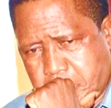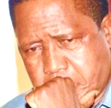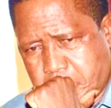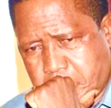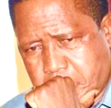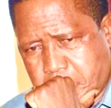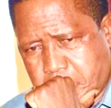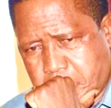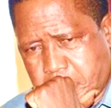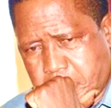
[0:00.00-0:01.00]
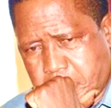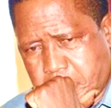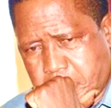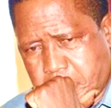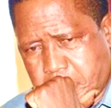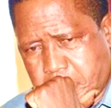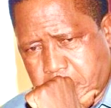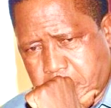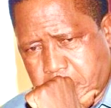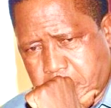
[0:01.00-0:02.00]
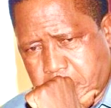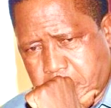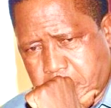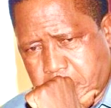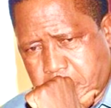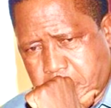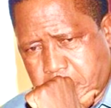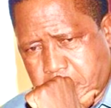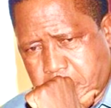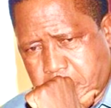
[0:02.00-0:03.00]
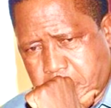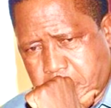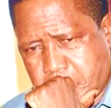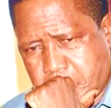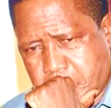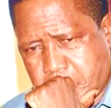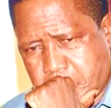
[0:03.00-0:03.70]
No words are spoken by the person on screen.